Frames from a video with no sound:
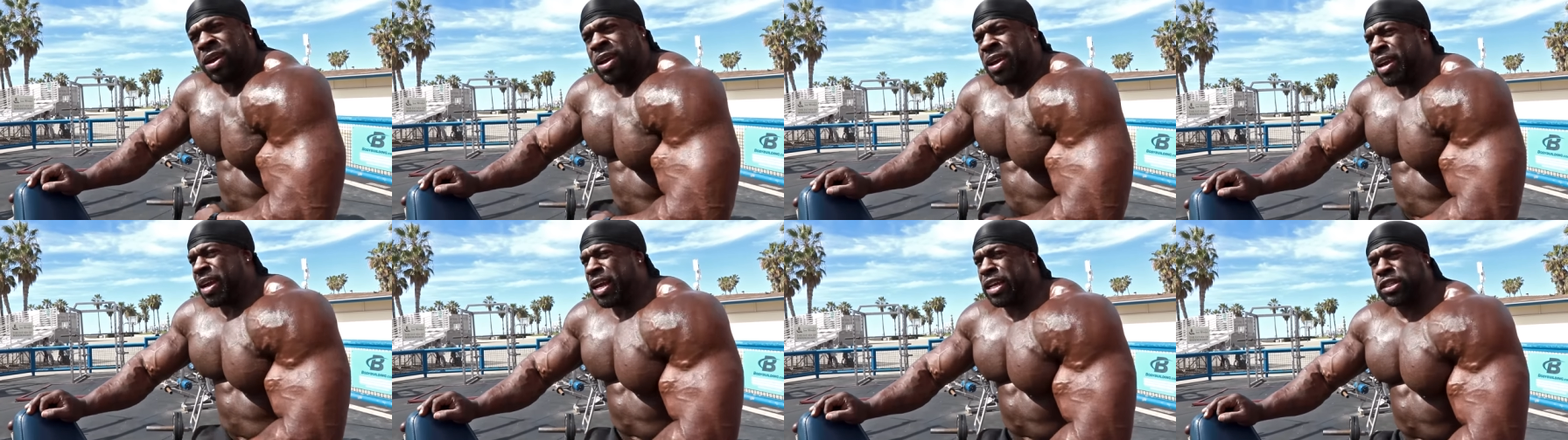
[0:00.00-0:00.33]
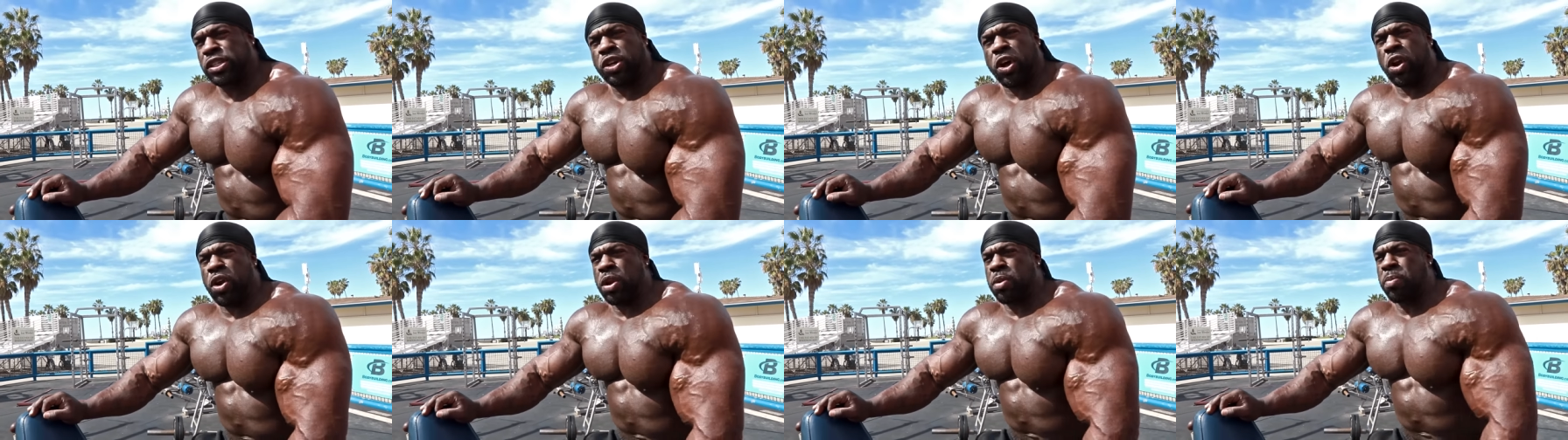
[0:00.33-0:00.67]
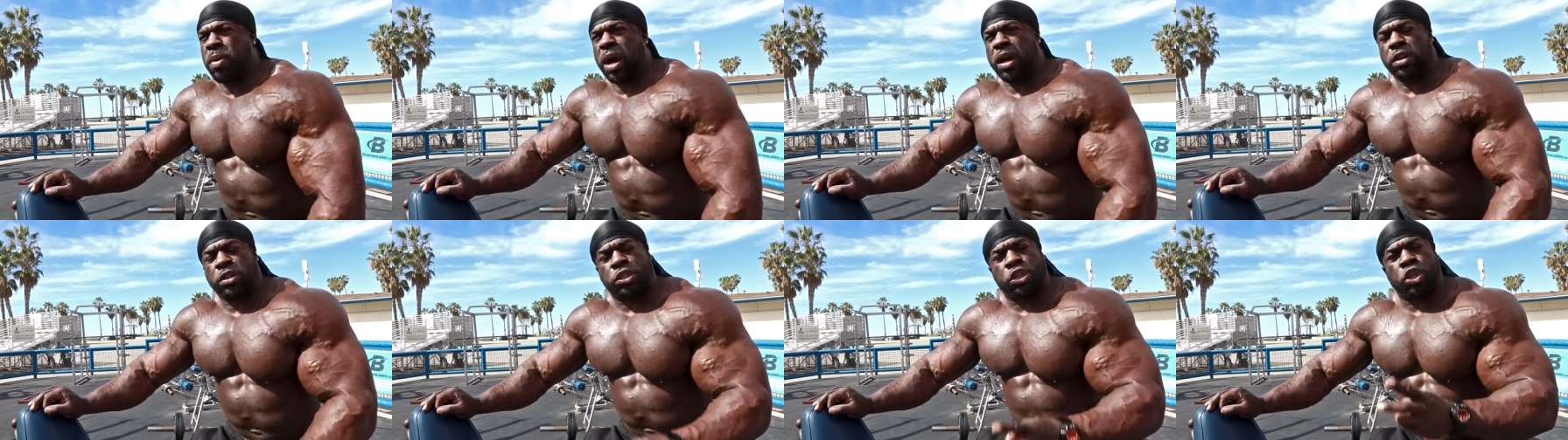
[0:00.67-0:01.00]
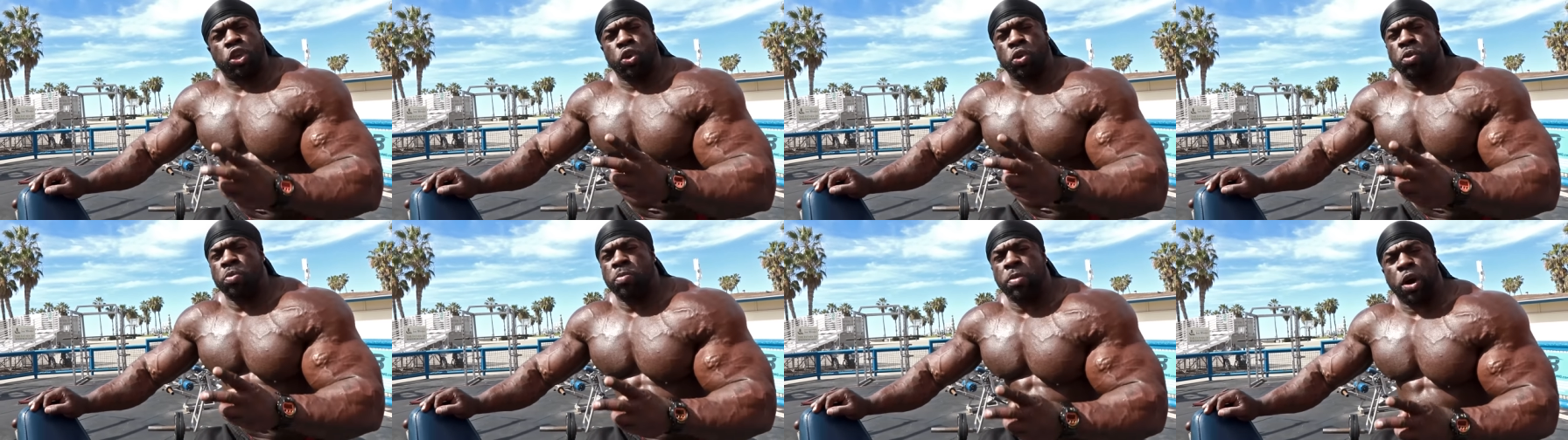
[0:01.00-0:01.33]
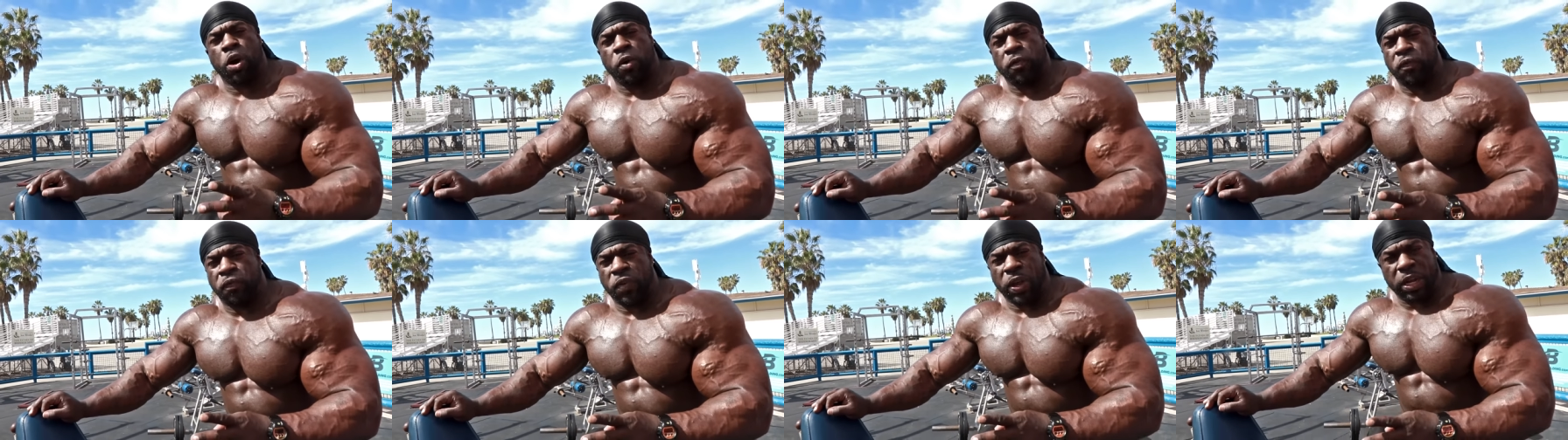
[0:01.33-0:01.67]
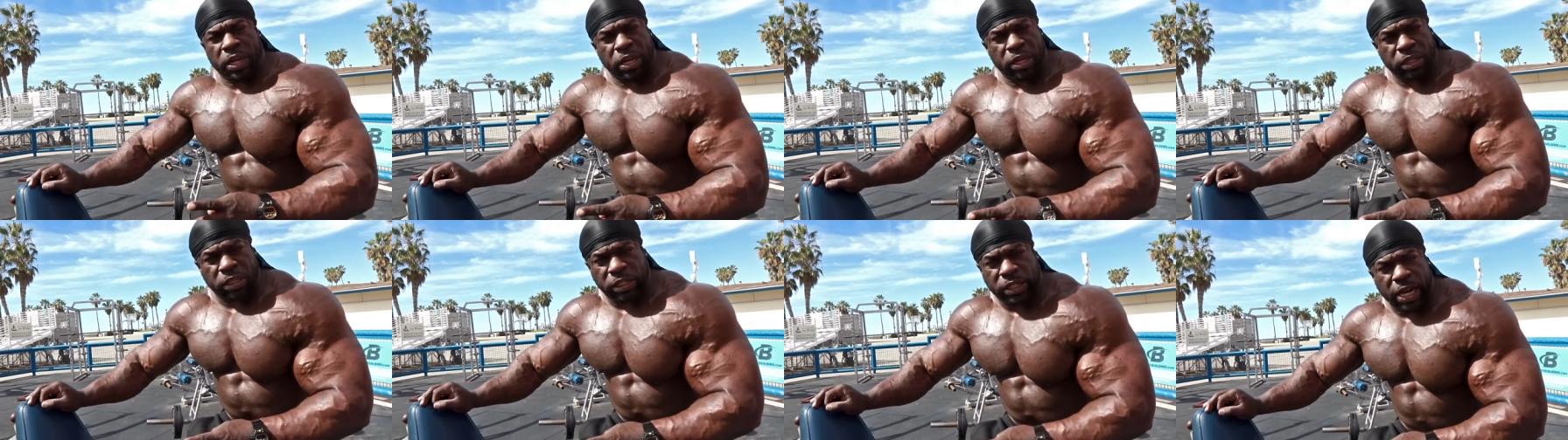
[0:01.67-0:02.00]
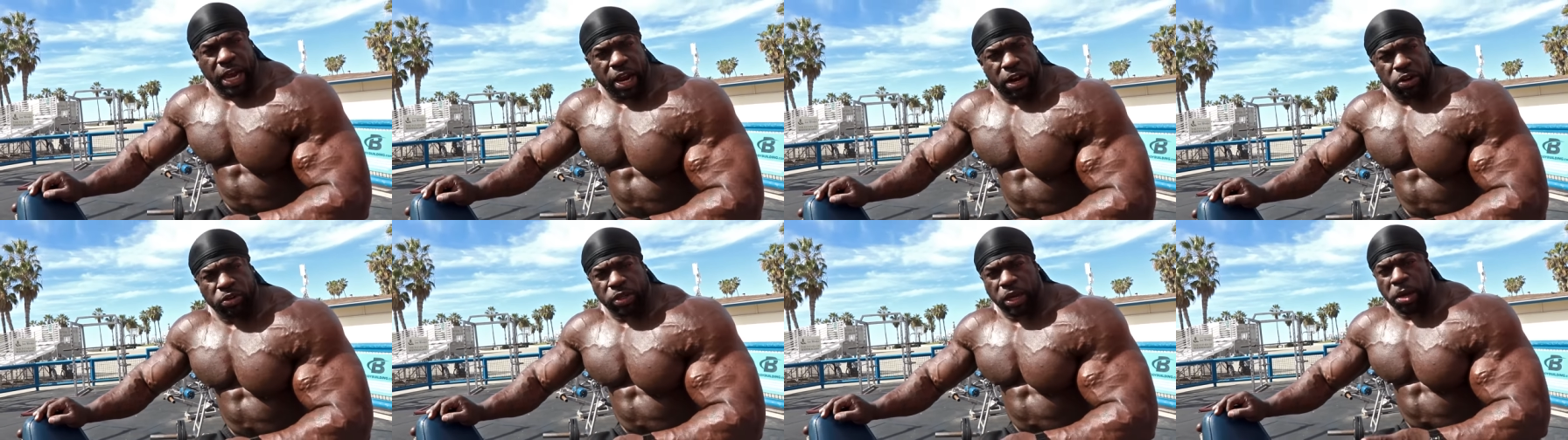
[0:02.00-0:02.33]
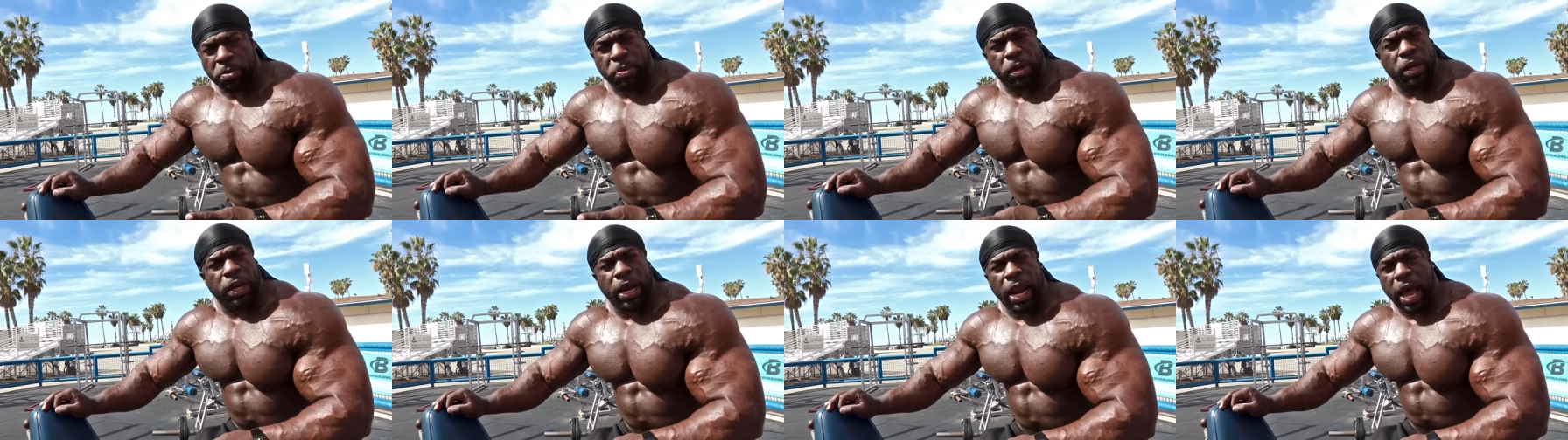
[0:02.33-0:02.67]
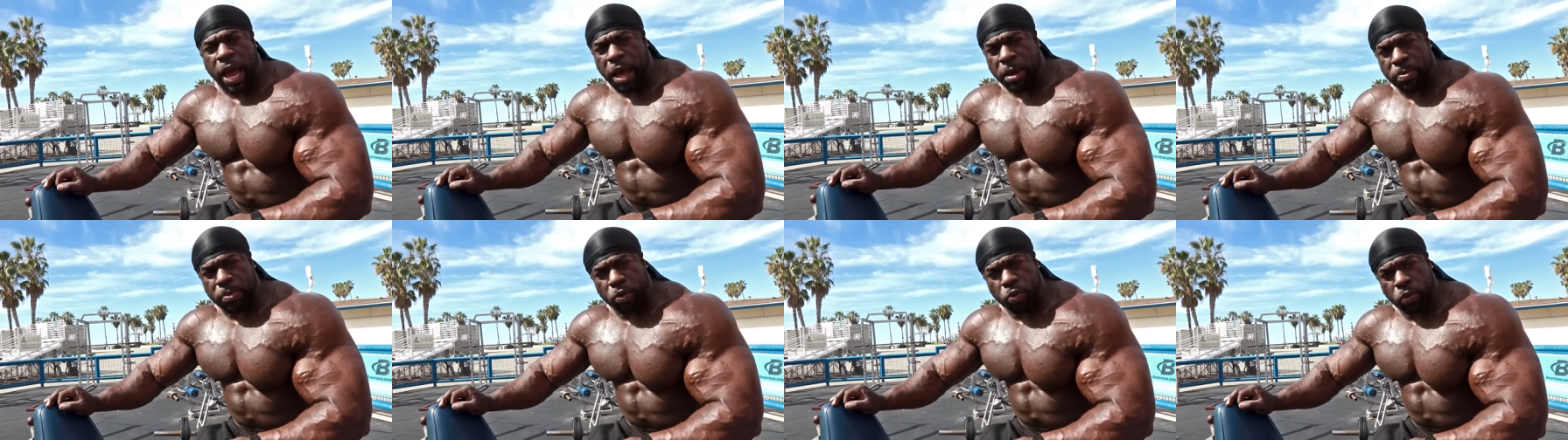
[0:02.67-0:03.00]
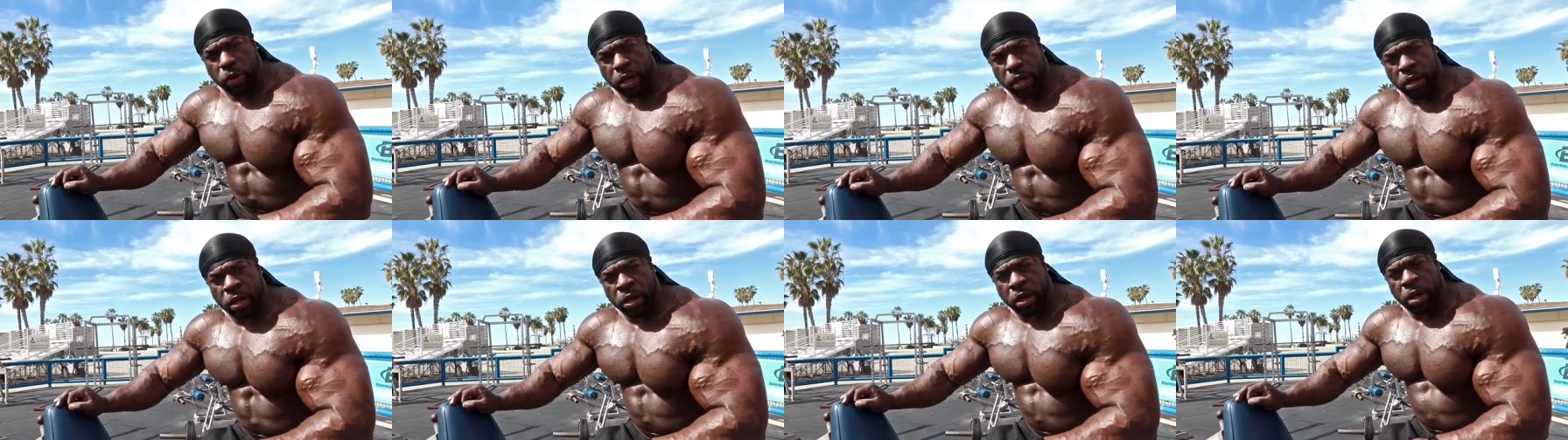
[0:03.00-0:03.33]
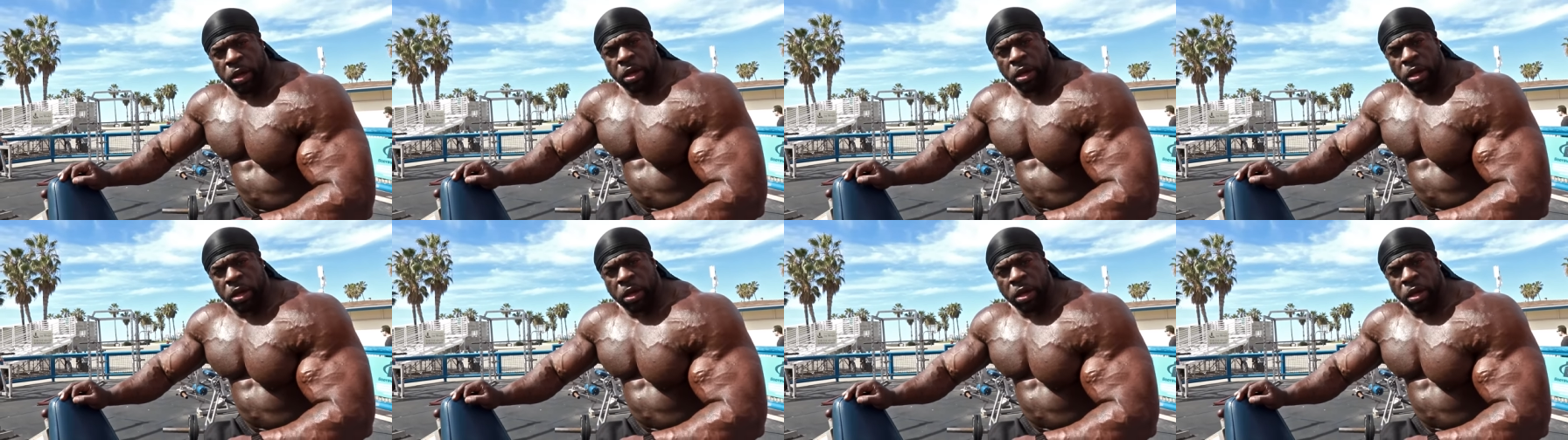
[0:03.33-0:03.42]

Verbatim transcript: It's only about 2 more fitness channels I'm collabing with.